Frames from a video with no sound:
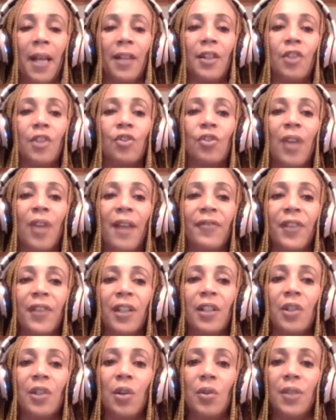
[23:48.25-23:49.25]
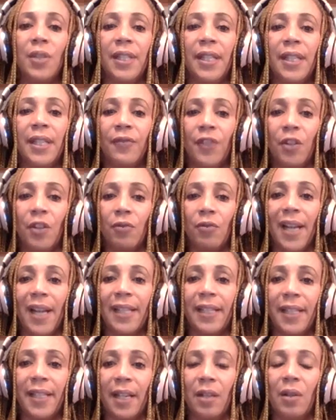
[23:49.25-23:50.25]
The trafficker knows that if he
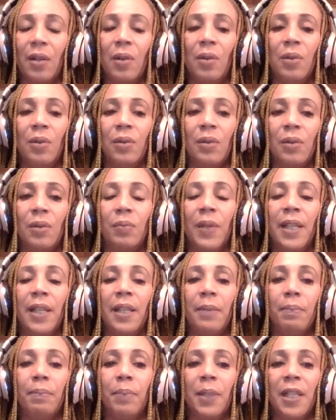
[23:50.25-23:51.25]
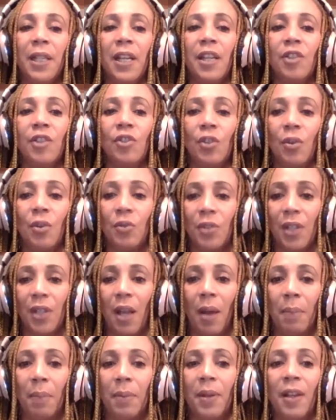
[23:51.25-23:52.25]
writes that note, when the police shows
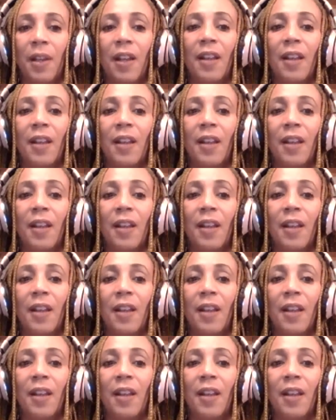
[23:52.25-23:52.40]
up,